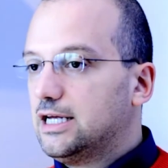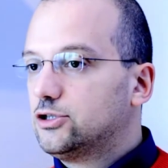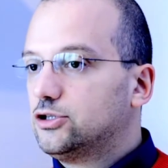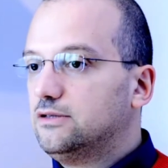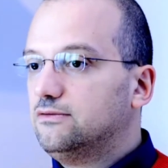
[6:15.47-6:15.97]

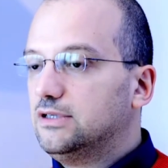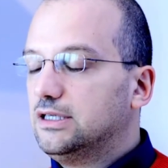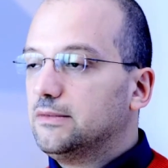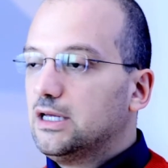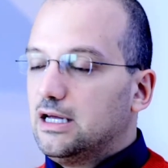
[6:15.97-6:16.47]
HTV.
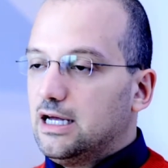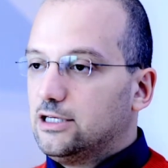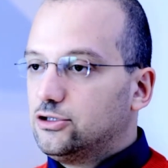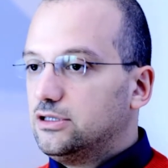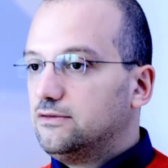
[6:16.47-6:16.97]

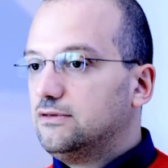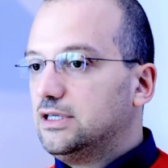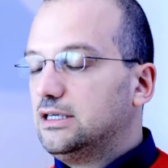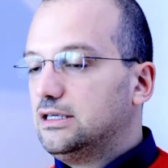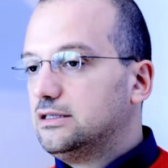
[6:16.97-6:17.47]

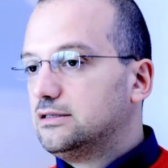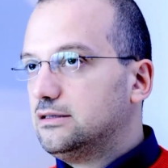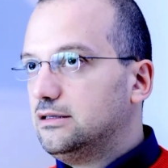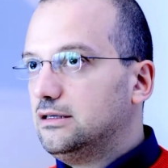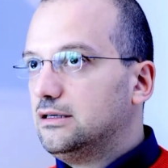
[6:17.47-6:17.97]
HTV is
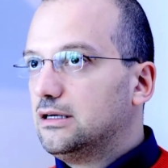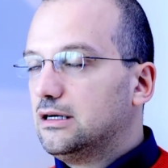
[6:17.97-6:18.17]
the